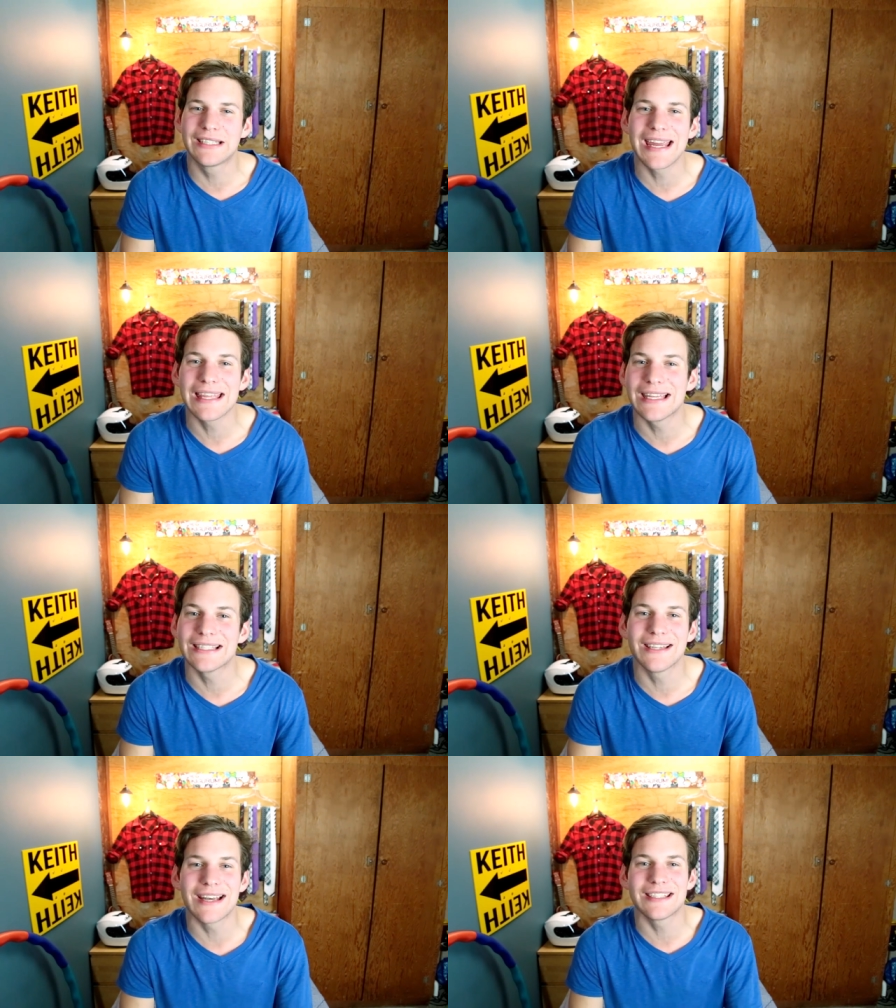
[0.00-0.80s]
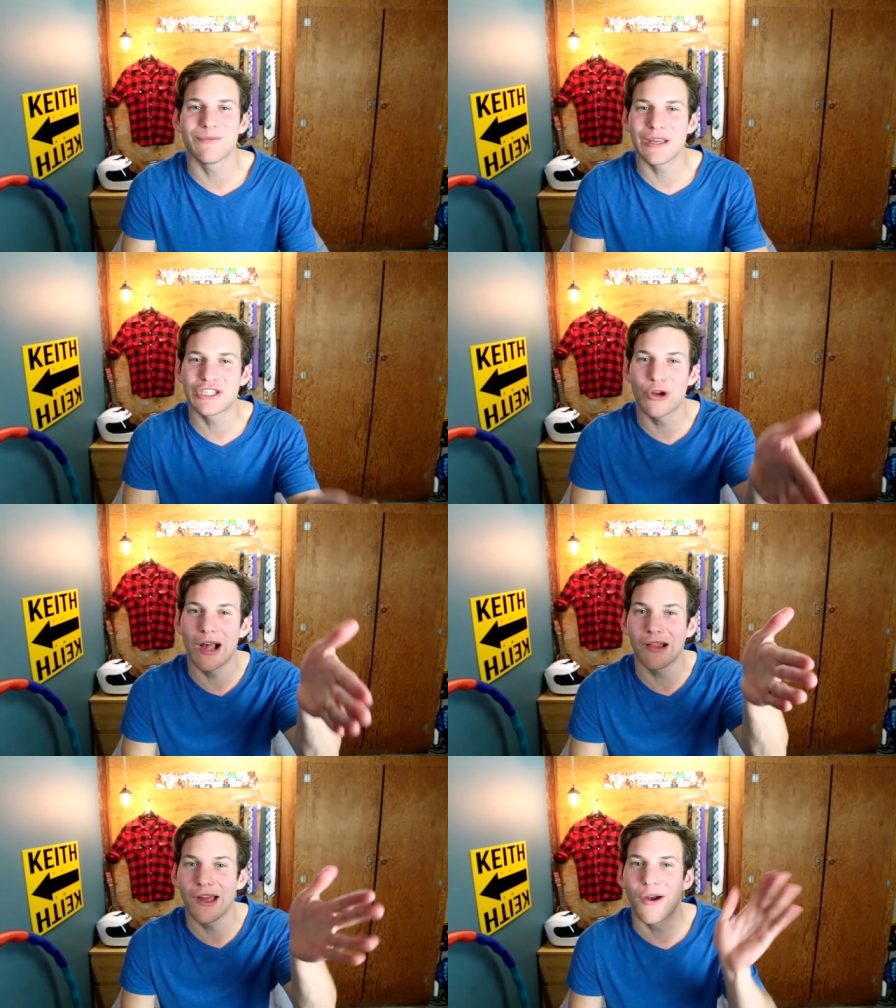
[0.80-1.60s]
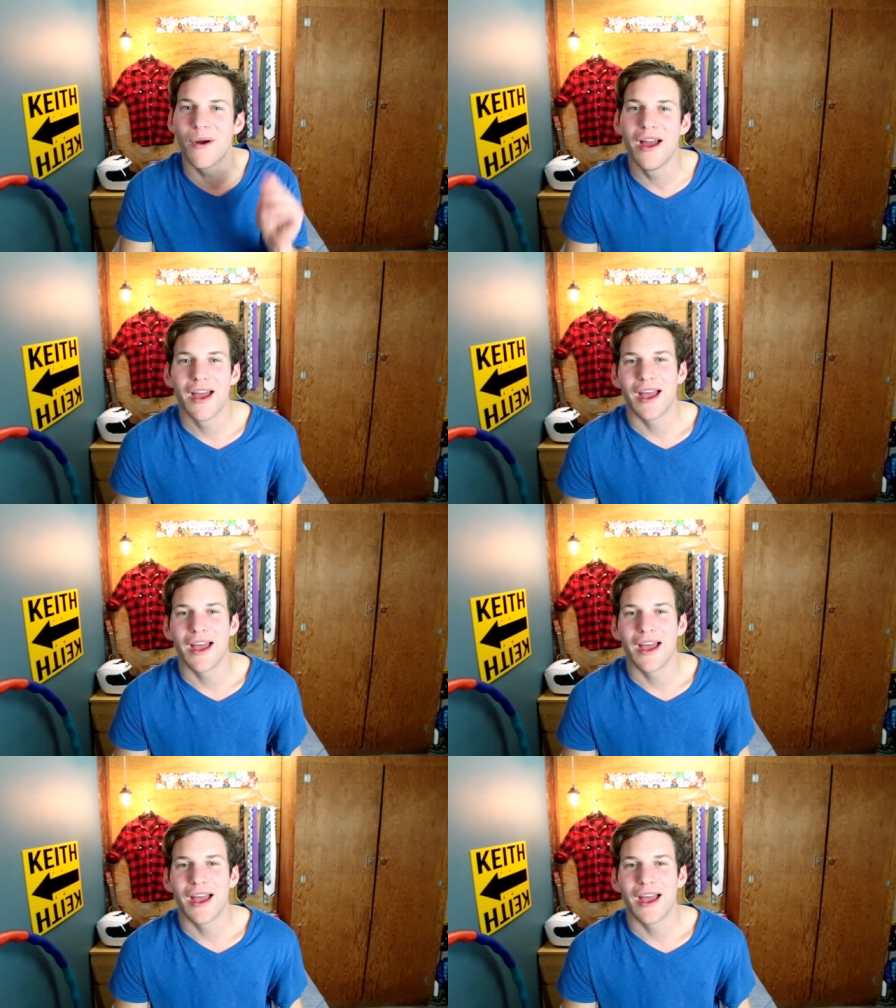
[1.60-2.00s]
Keith, it is nice to meet you, hello.